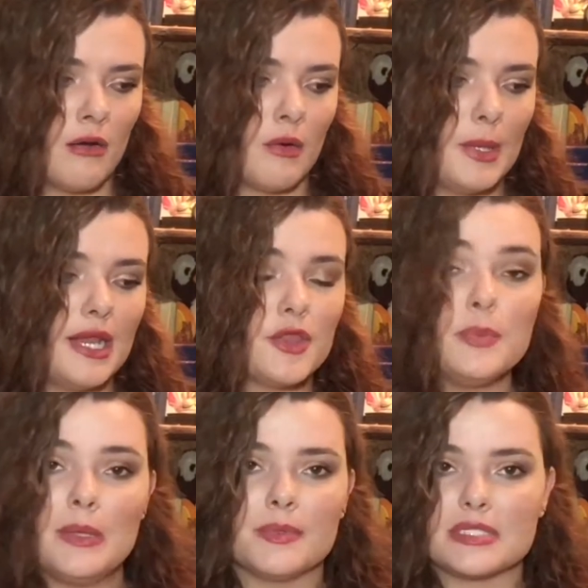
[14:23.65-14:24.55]
or what other
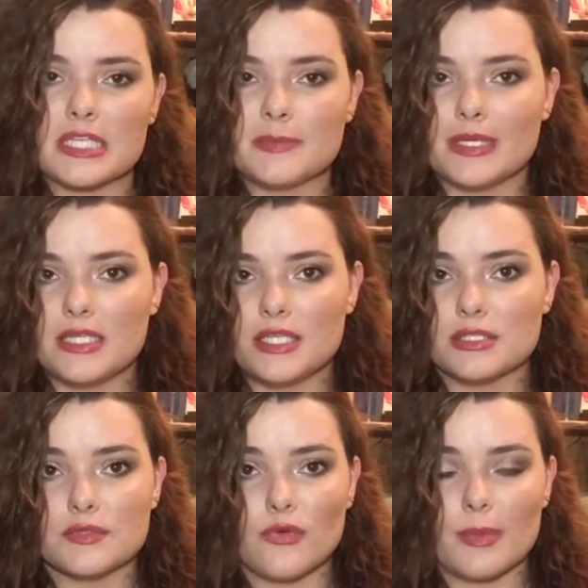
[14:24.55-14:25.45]
people's
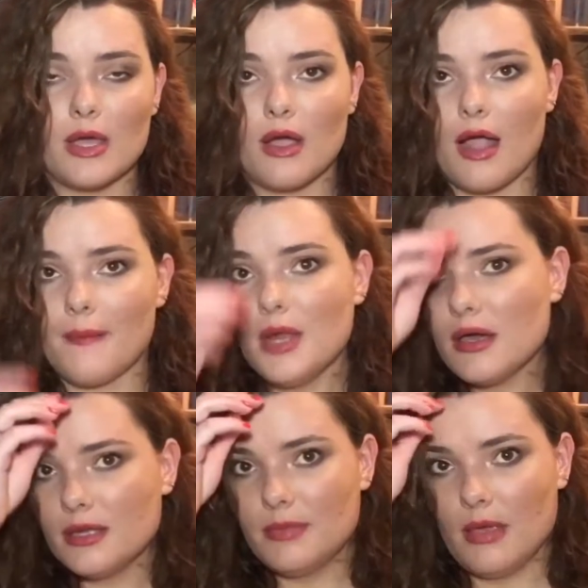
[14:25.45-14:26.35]
expectations for me are, I'm not
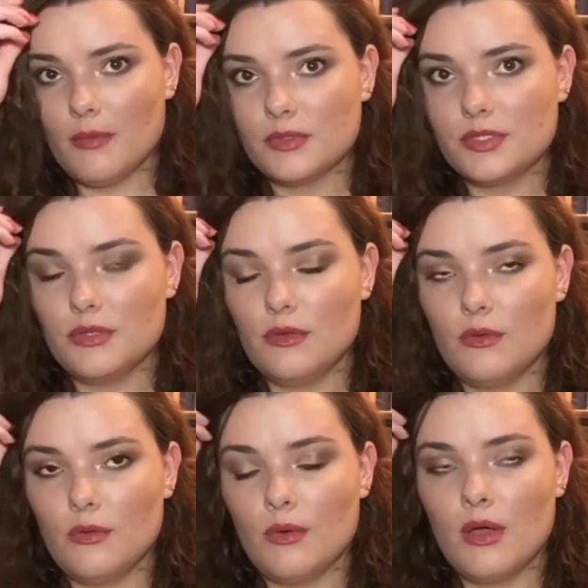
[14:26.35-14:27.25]
going to be able
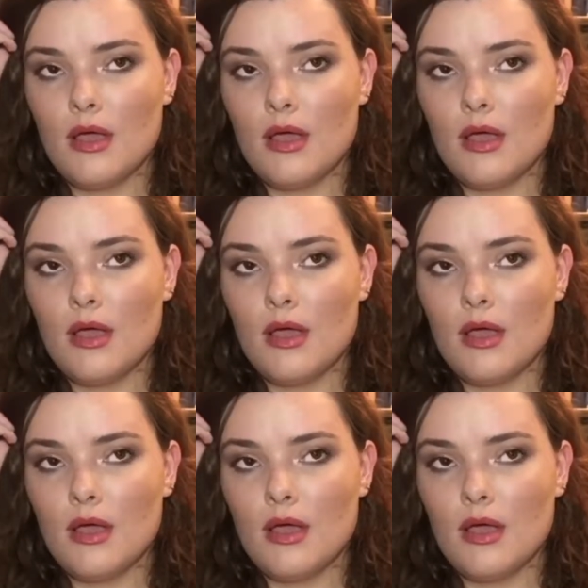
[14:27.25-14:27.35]
to